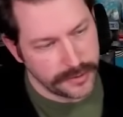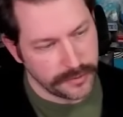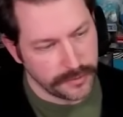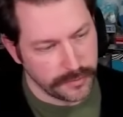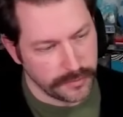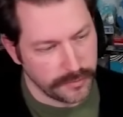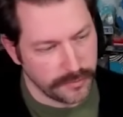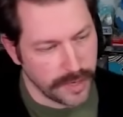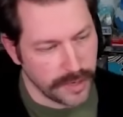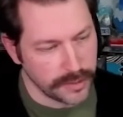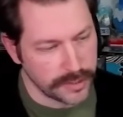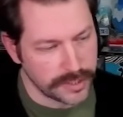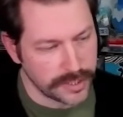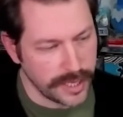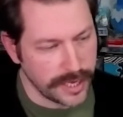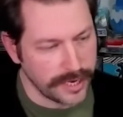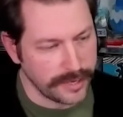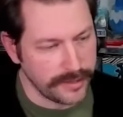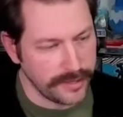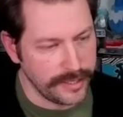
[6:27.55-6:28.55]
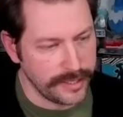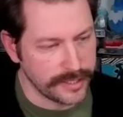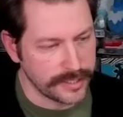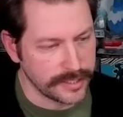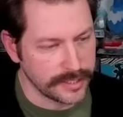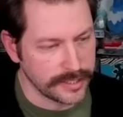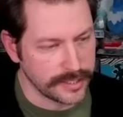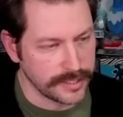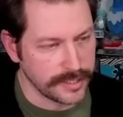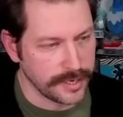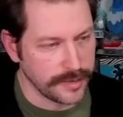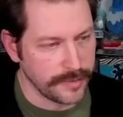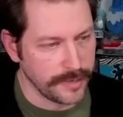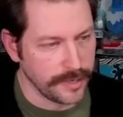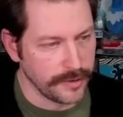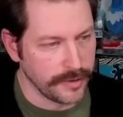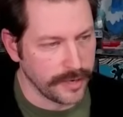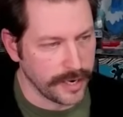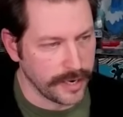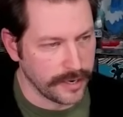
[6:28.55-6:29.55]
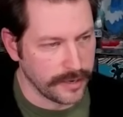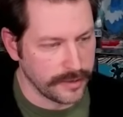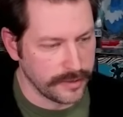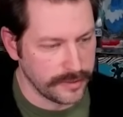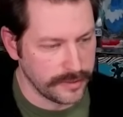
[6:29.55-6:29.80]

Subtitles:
Most likely this is a W now.